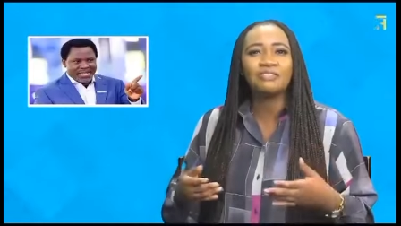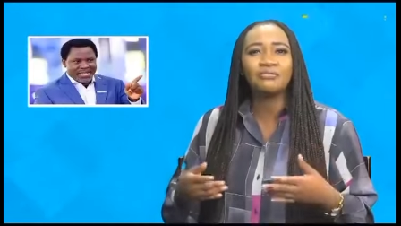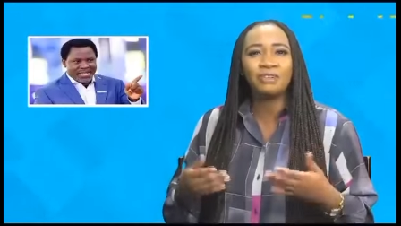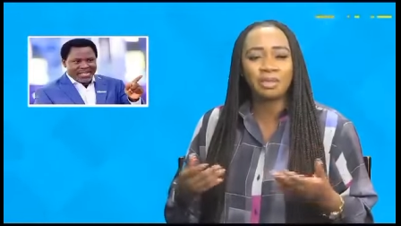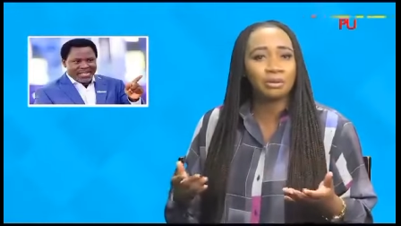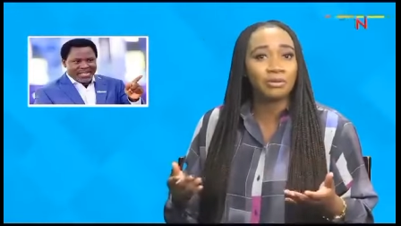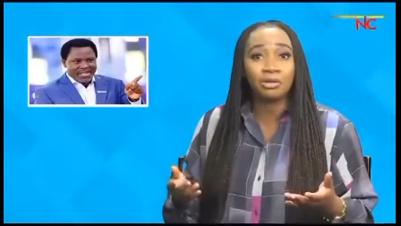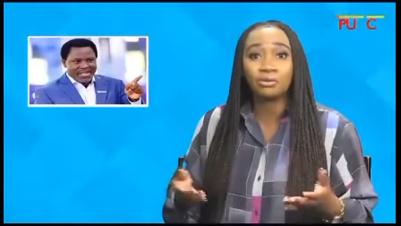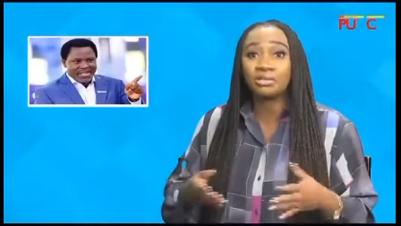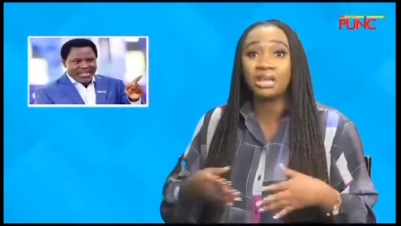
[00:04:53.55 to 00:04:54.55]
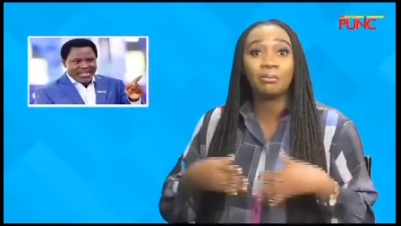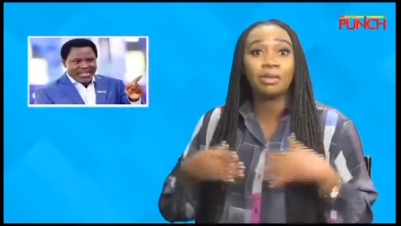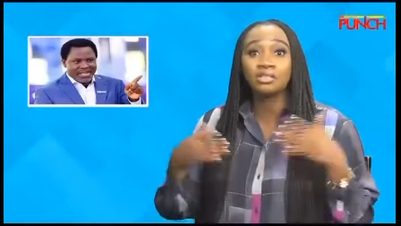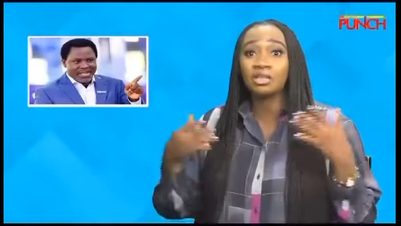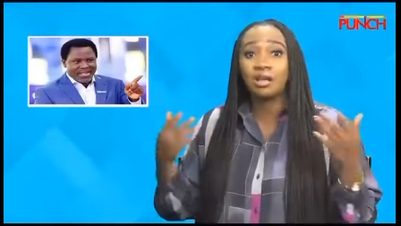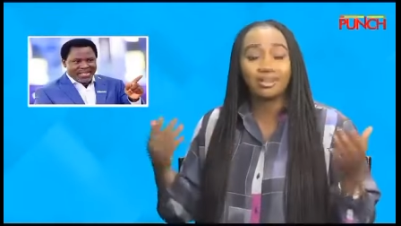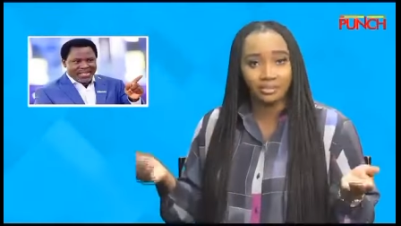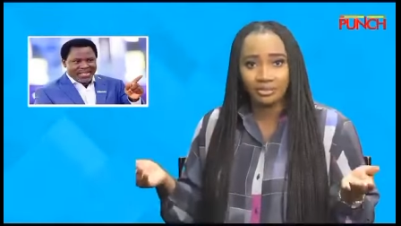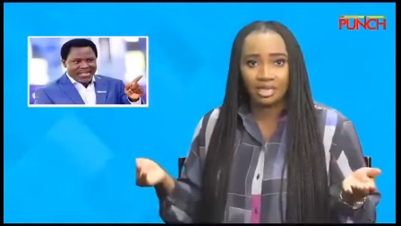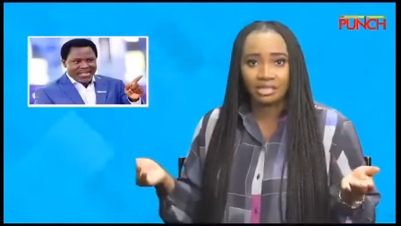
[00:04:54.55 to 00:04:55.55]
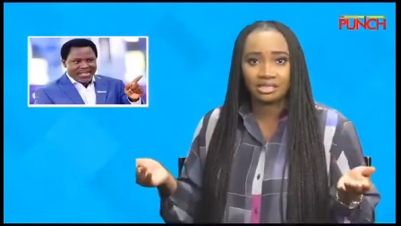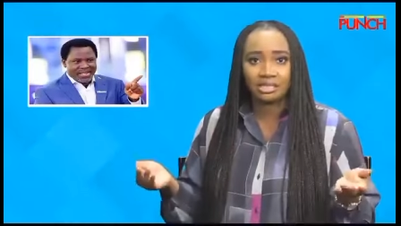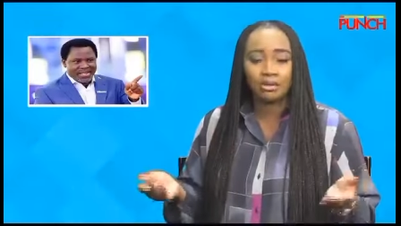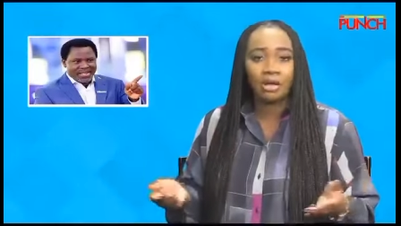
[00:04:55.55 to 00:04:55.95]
and fake miracles, amongst other things.